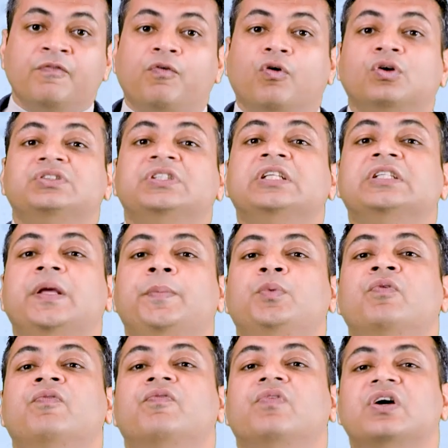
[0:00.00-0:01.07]
forcing them
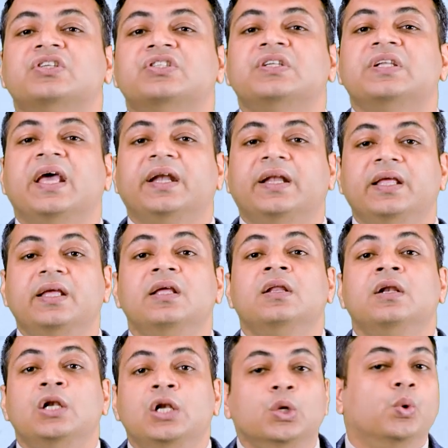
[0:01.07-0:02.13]
to function at a
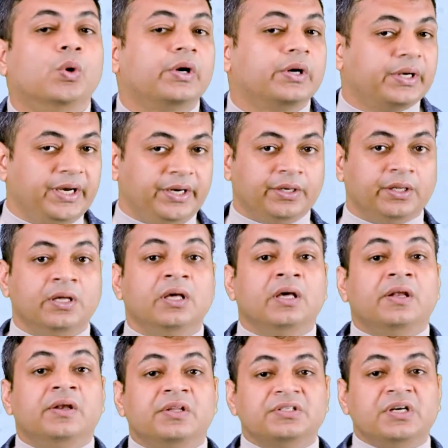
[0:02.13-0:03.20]
lower rate,
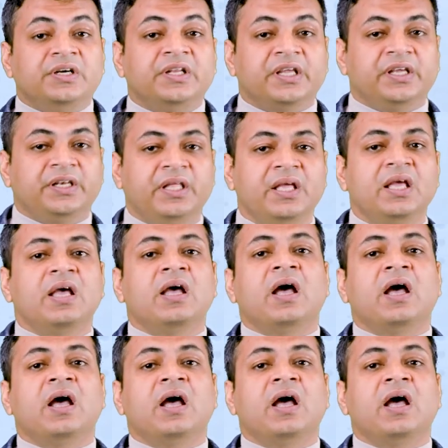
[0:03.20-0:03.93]
resulting in a